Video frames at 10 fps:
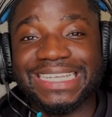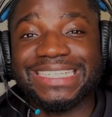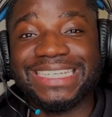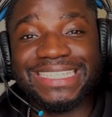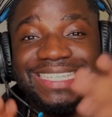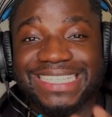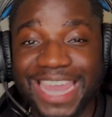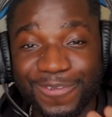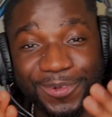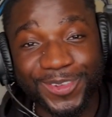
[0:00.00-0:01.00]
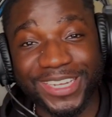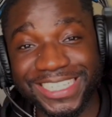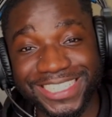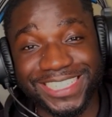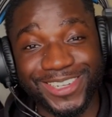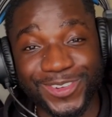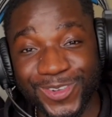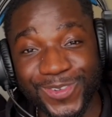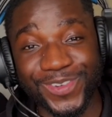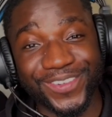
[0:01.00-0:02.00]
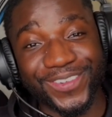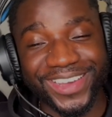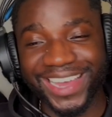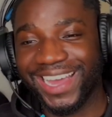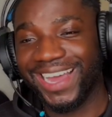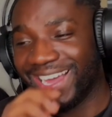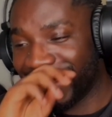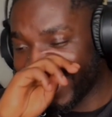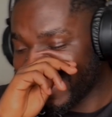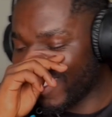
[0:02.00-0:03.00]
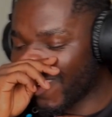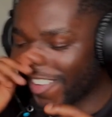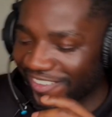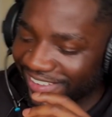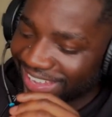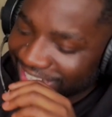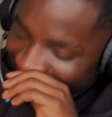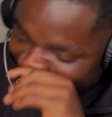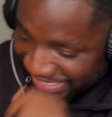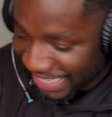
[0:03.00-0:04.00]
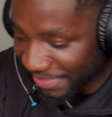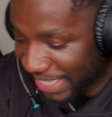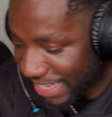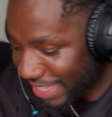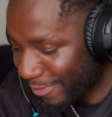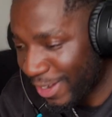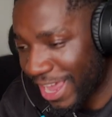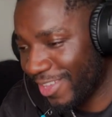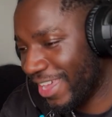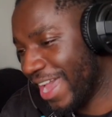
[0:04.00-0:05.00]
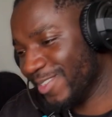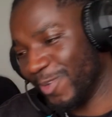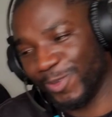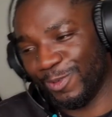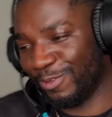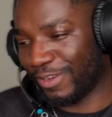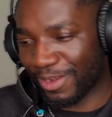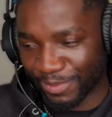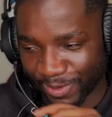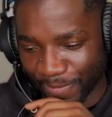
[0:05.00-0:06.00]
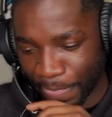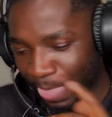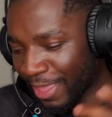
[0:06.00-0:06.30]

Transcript: She's disabled. What did she do? No. You see, sometimes I feel like you guys go too far, bro.